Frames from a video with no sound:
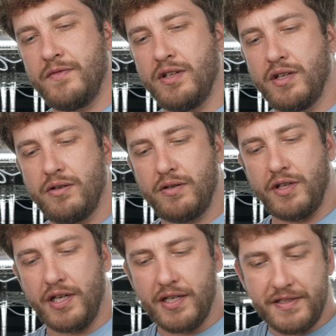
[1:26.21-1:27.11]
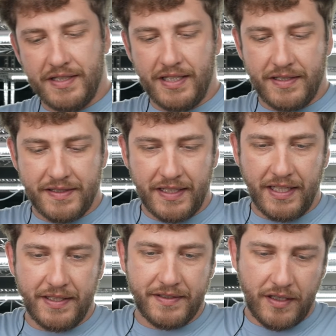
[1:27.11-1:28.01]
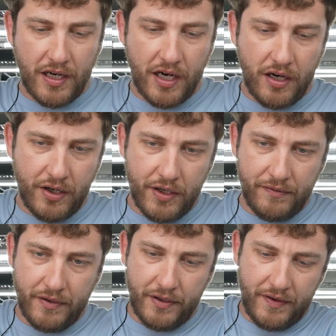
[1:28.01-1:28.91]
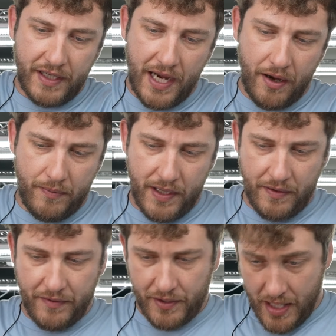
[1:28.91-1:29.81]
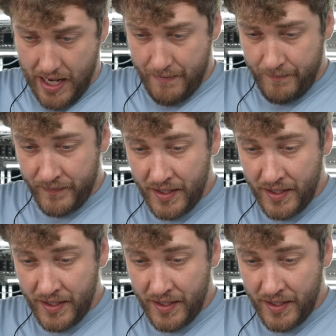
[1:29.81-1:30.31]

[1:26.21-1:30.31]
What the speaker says: you know, you're going to see seeds all over the canopy of the crop.